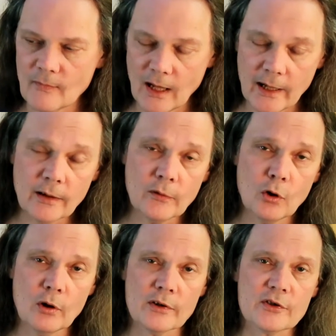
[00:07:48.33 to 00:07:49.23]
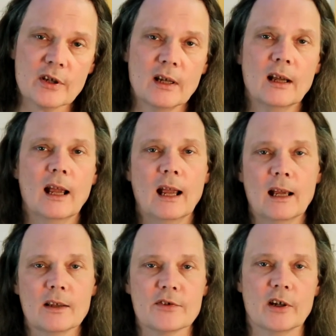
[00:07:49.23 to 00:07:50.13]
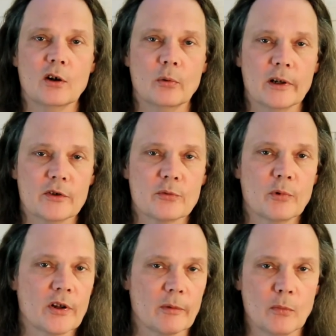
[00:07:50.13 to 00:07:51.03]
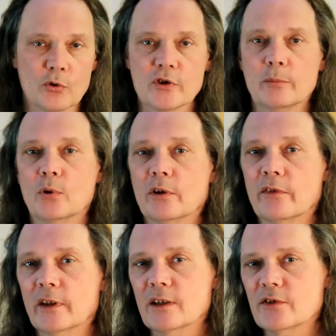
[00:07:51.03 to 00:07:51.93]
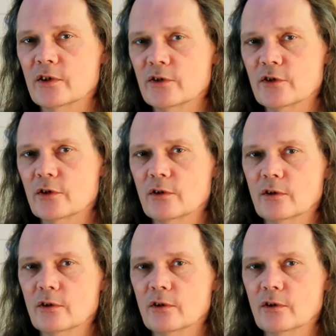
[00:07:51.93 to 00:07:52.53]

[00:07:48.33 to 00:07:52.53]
And of course, as always, one of the most important things is